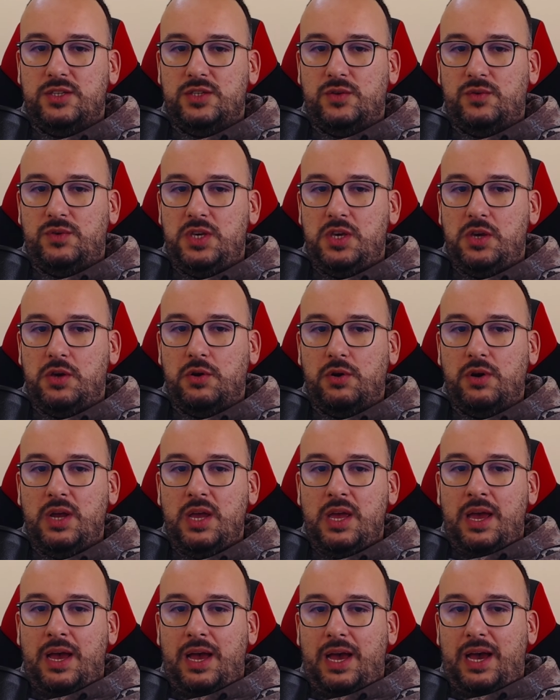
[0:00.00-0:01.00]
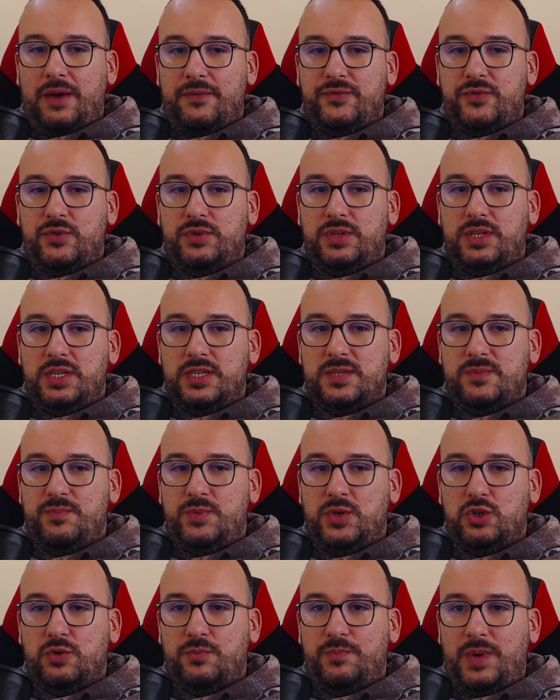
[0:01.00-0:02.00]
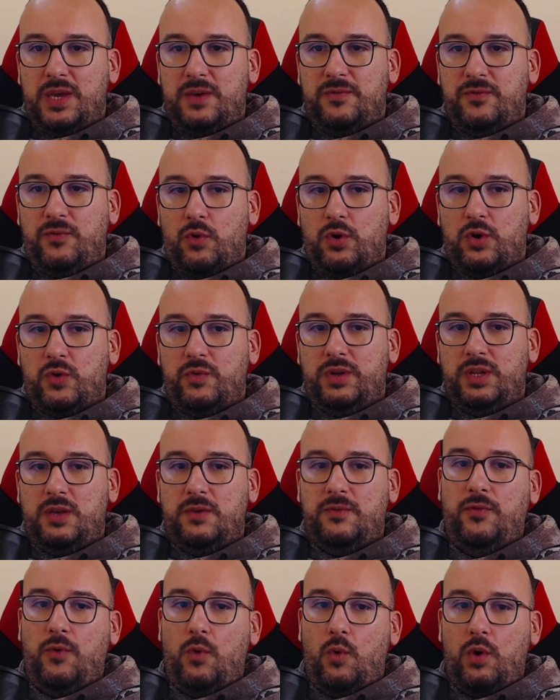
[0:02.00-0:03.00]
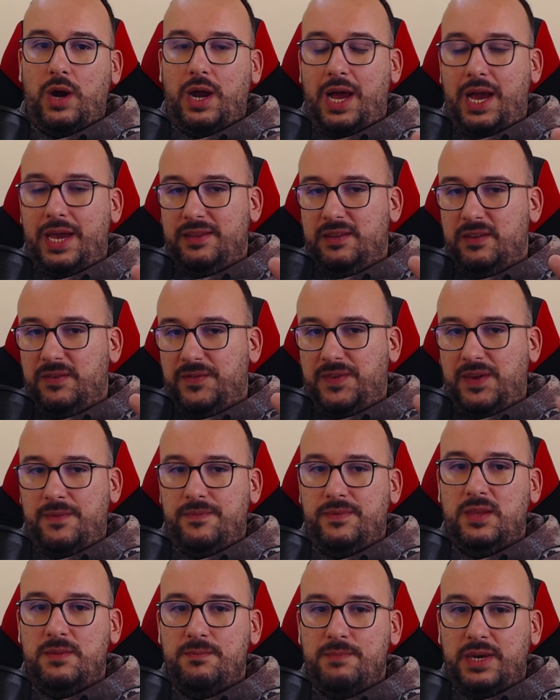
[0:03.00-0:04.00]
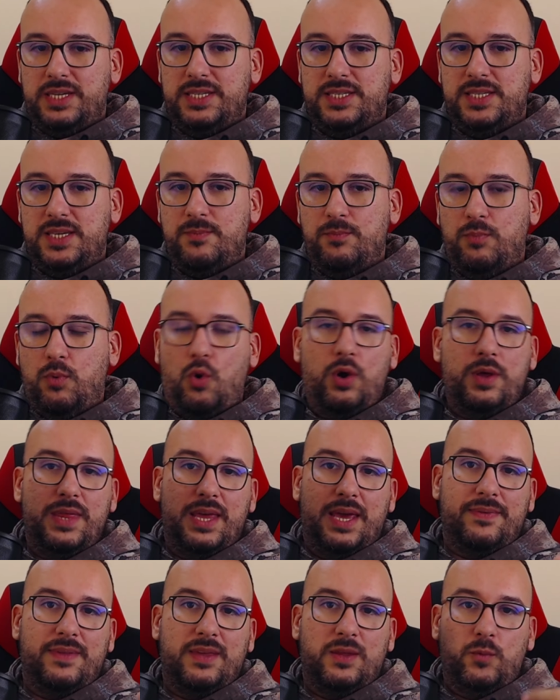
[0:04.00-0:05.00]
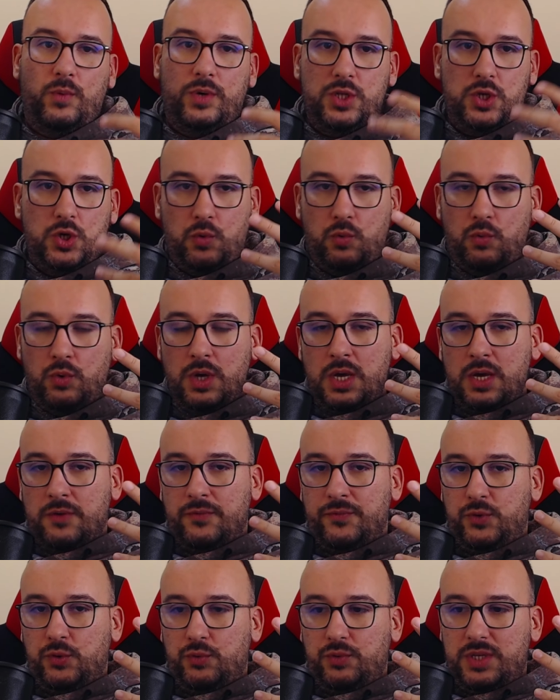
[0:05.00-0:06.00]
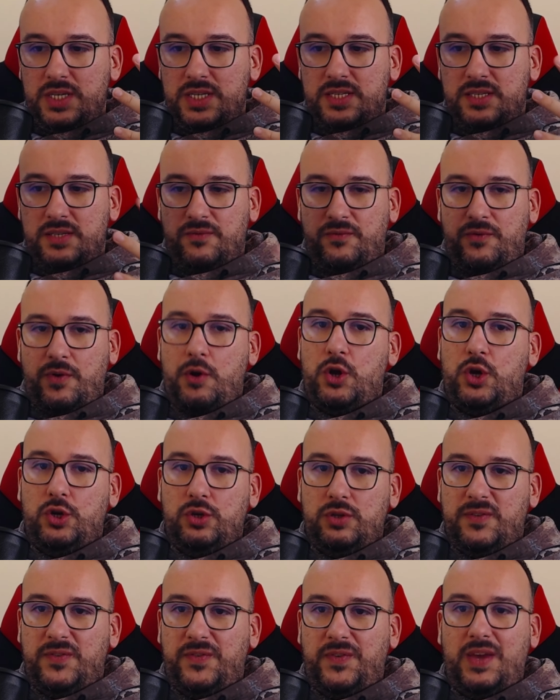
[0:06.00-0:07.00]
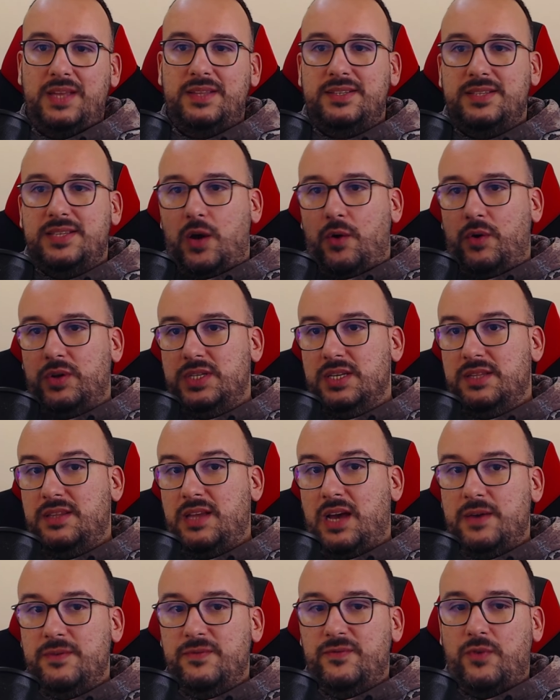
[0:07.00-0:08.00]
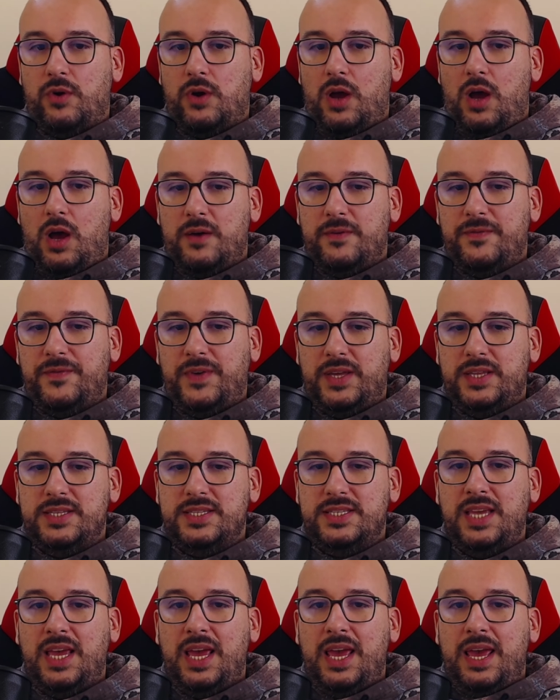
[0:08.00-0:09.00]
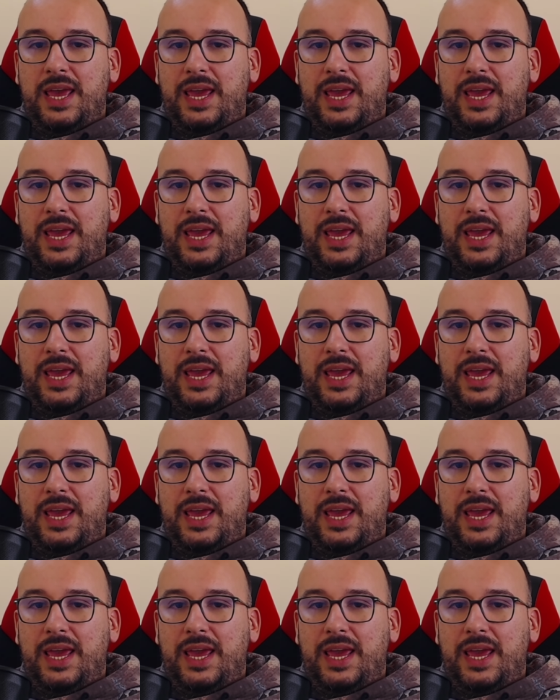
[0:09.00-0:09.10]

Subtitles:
So here after this bishop a4, queen a4, I defended my c pawn, and then when you do this very good defense, now it's a time for offense.